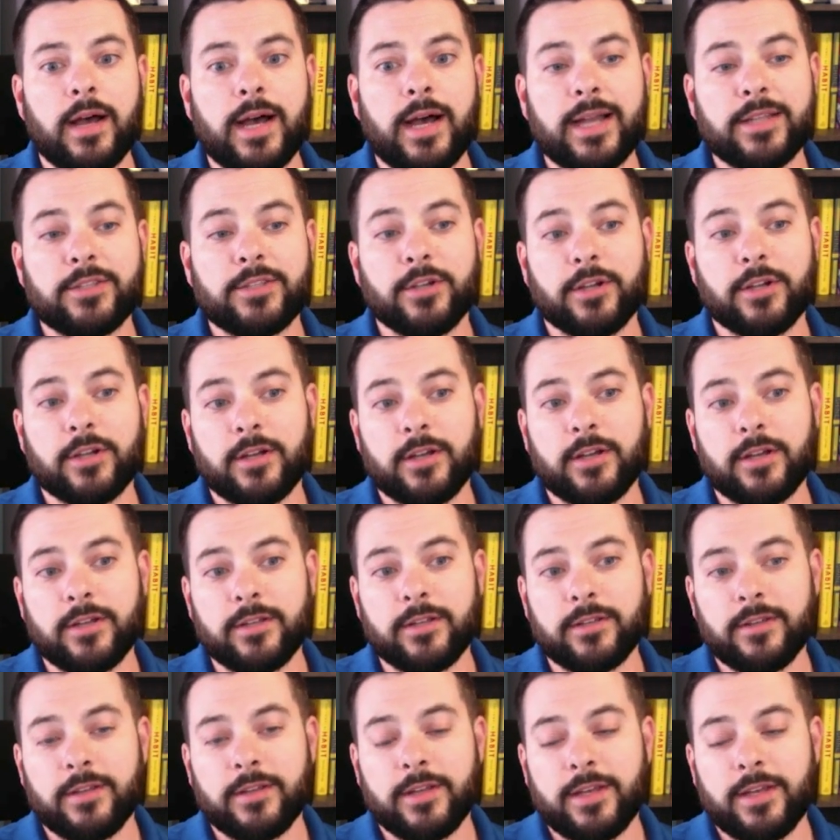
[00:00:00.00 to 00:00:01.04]
I took
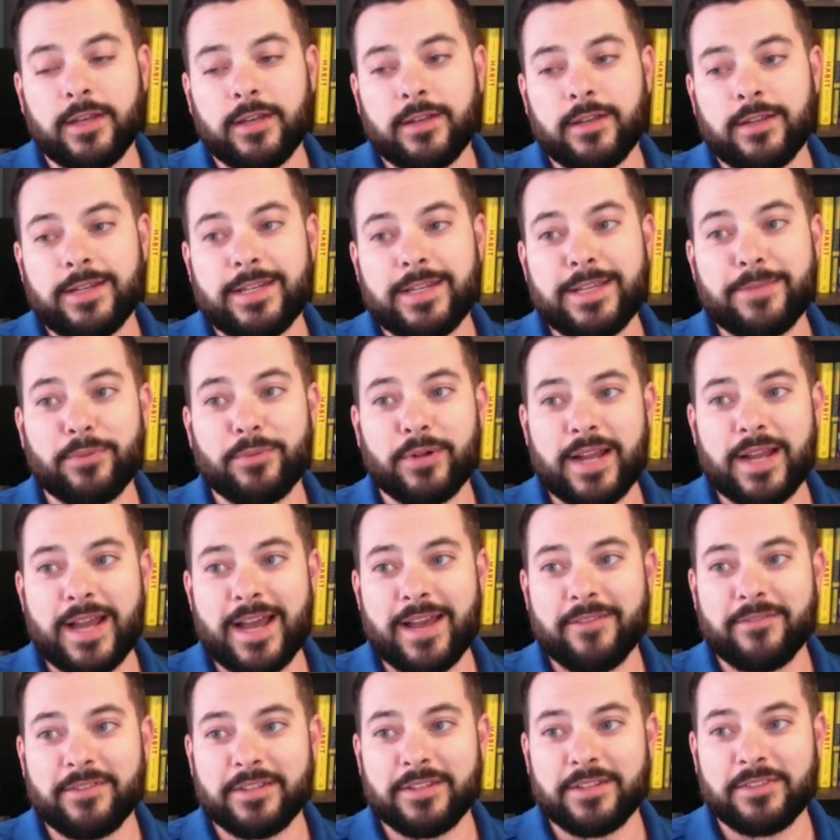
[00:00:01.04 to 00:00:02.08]
a deeper
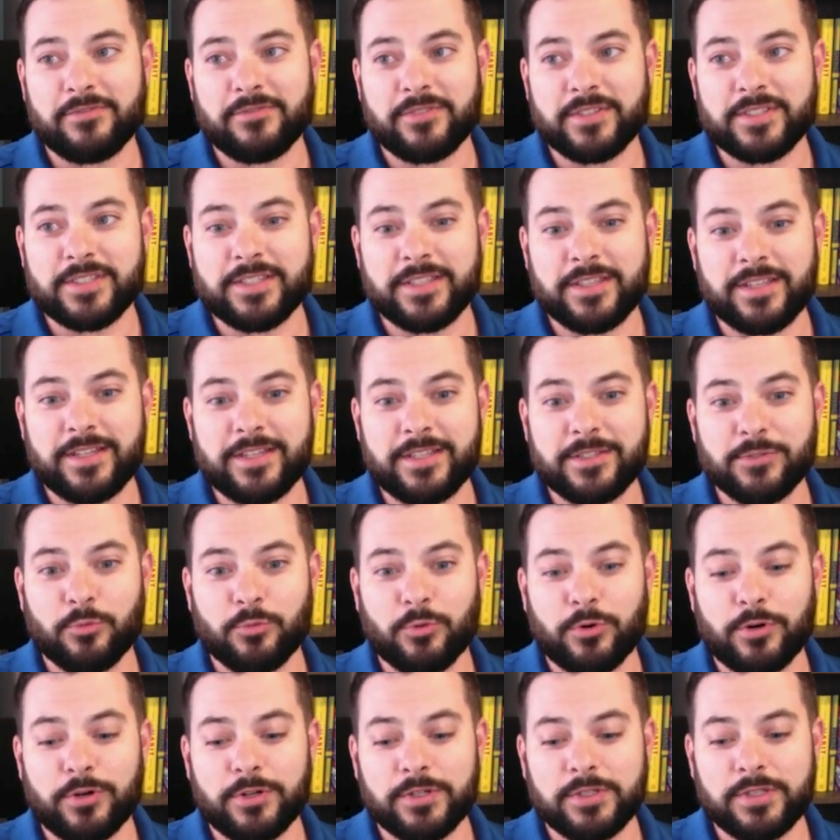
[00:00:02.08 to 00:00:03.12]
dive into the facilities
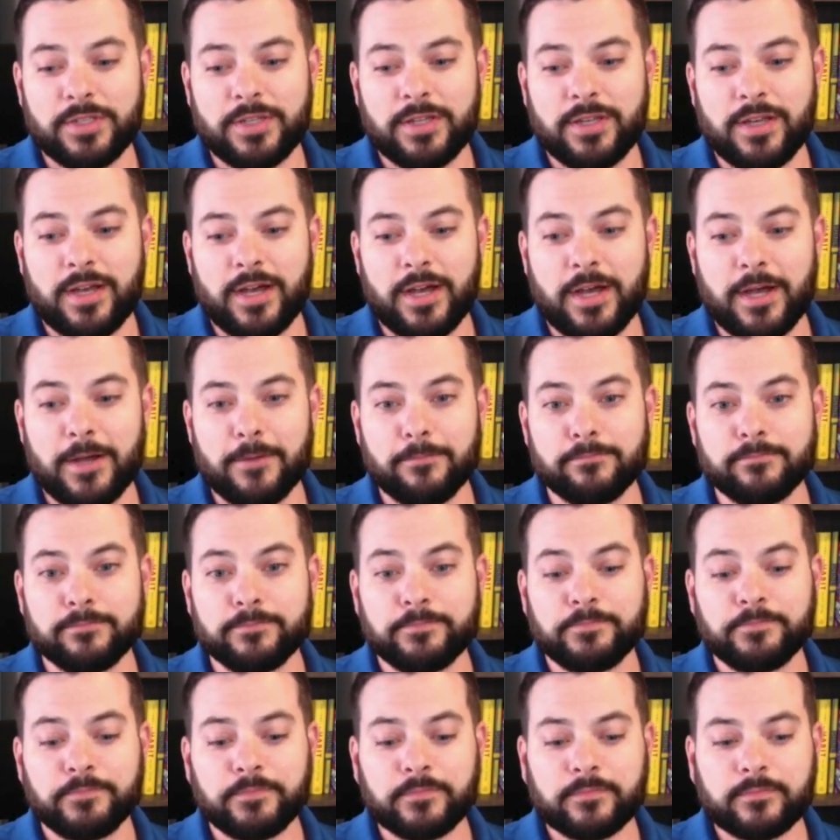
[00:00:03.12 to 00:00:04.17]
world.
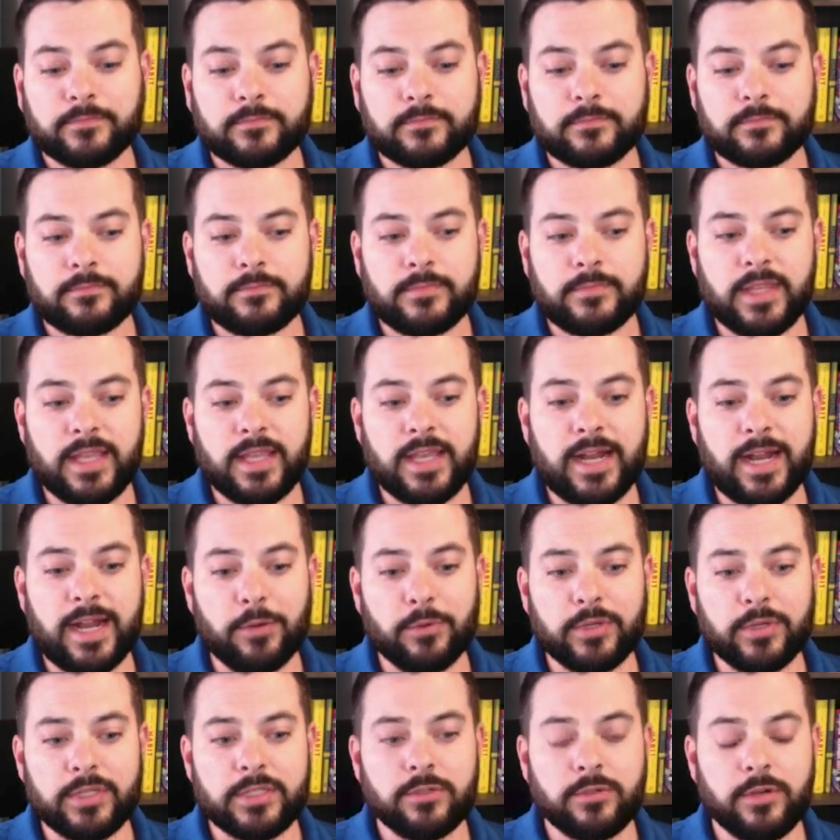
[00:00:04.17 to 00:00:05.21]
And I
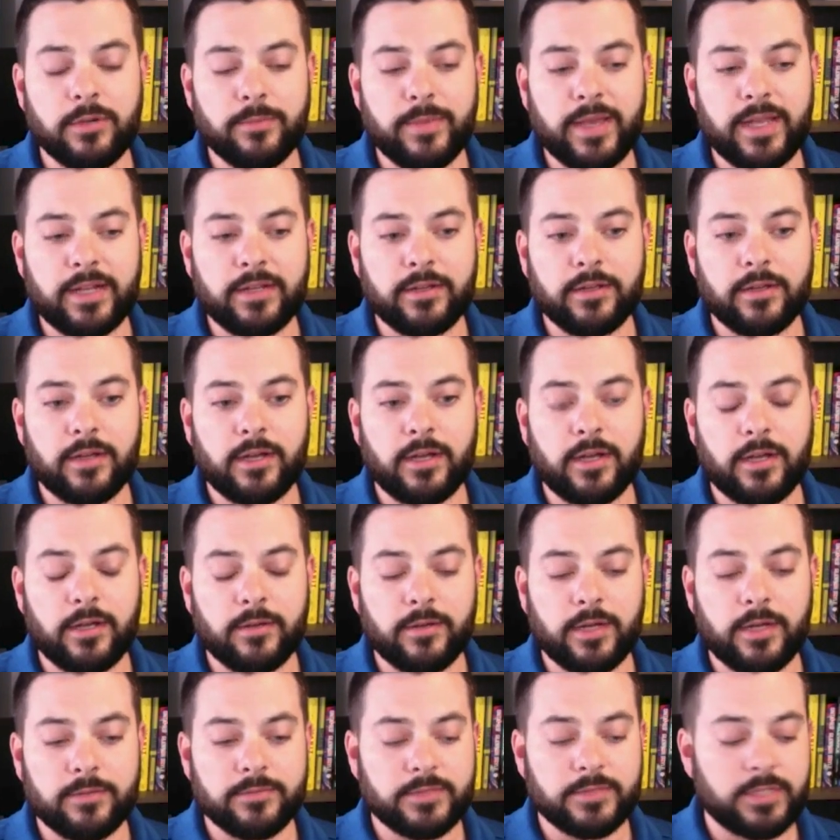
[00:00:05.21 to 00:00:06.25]
went to
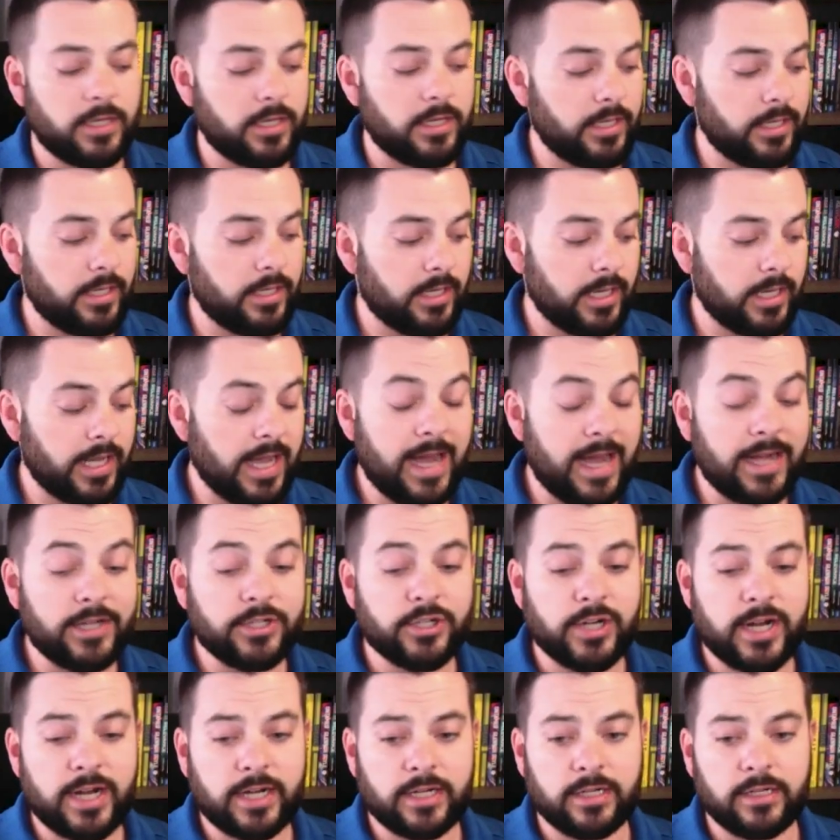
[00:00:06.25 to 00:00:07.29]
a
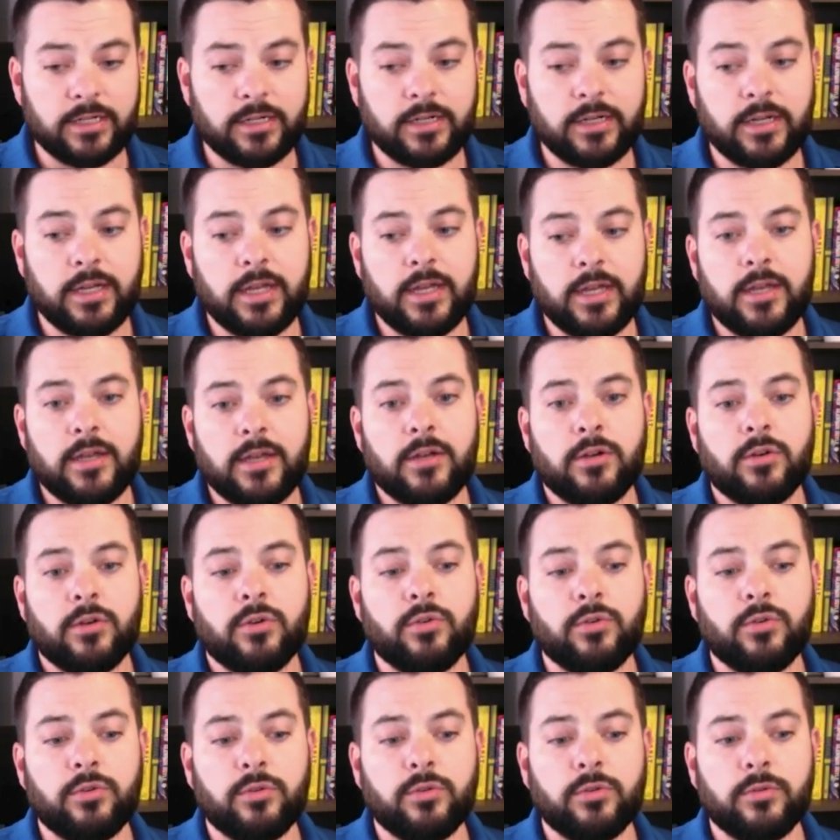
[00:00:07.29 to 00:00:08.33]
contractor
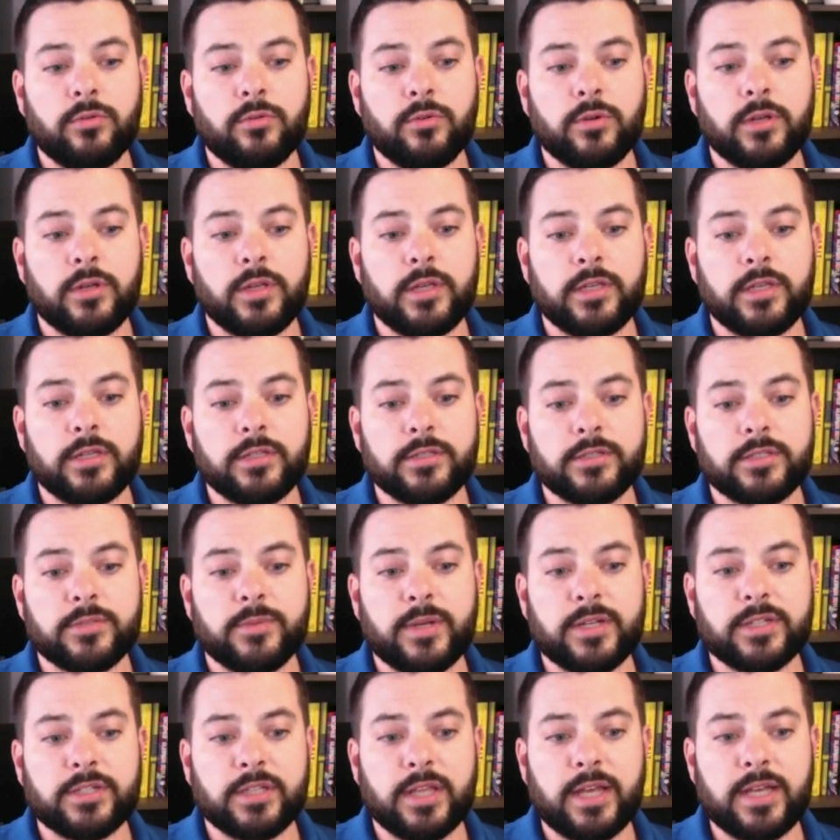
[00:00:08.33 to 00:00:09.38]
who is
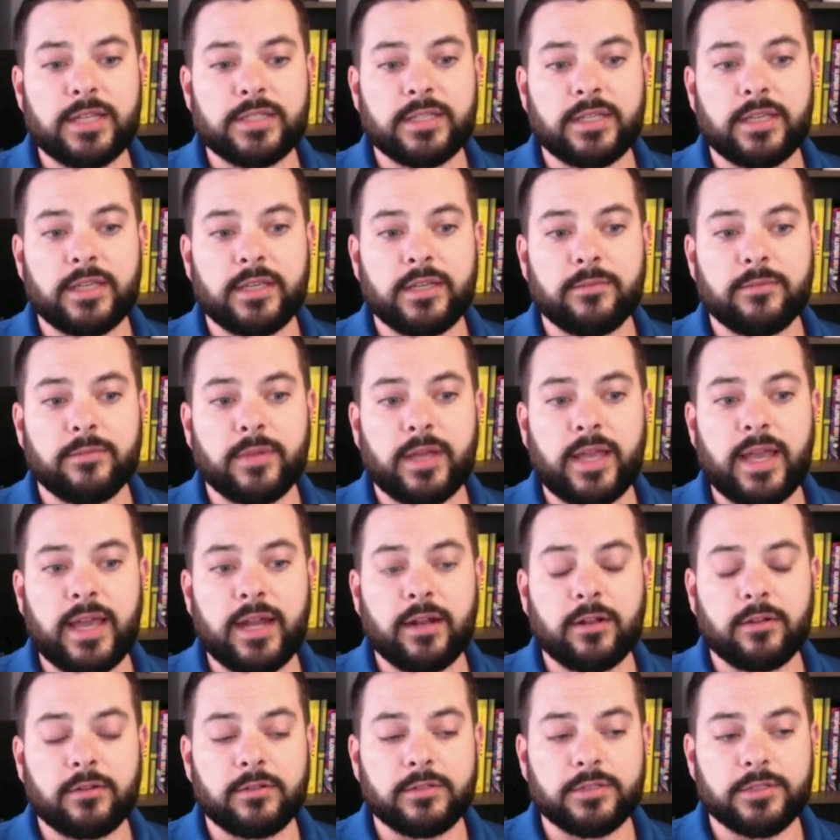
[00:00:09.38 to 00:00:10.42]
specializing in
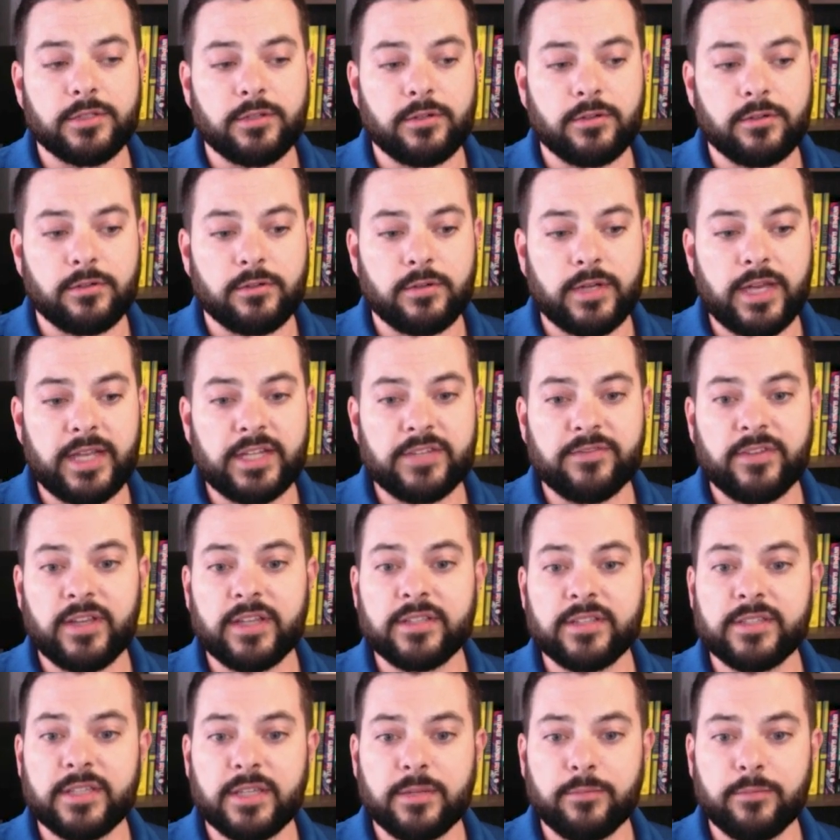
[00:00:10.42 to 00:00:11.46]
mechanical. So
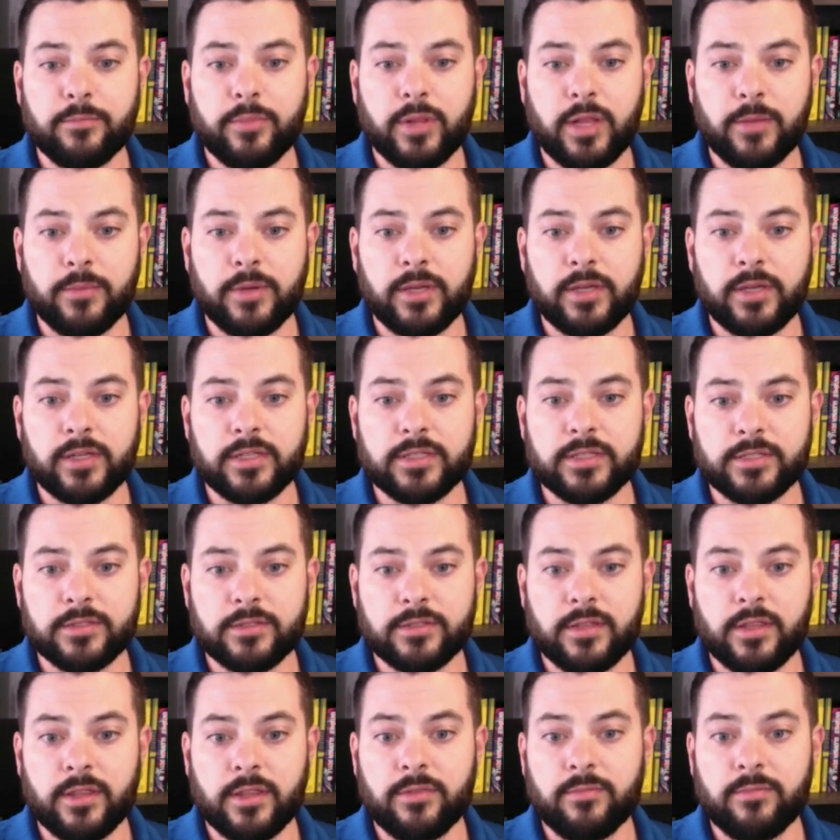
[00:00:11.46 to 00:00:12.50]
HVAC and plumbing is
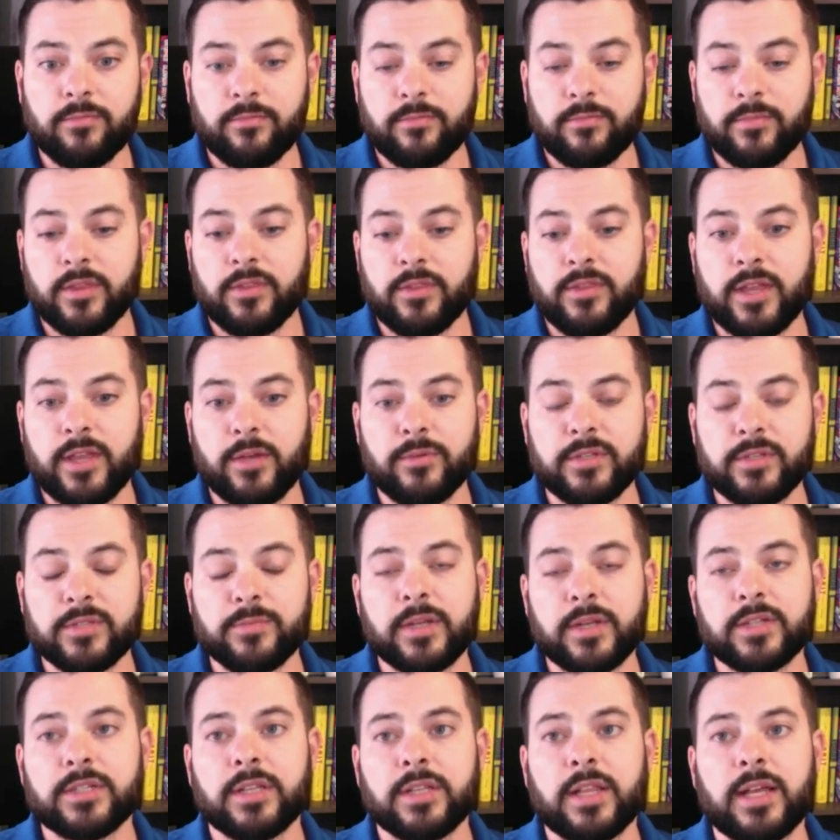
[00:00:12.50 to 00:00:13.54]
the thing we
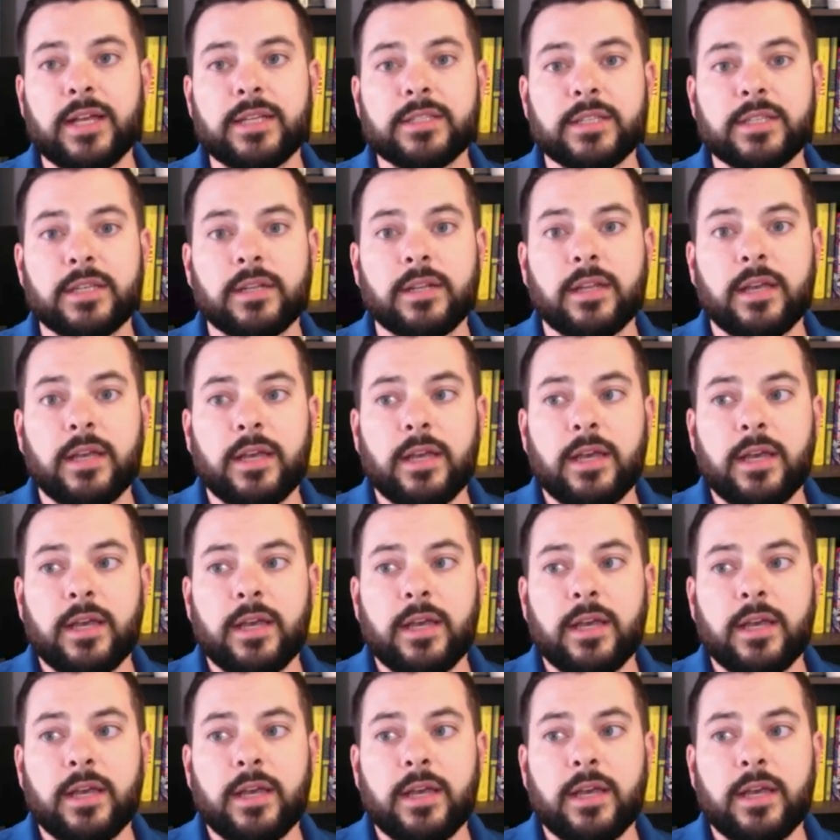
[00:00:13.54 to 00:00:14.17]
specialize in.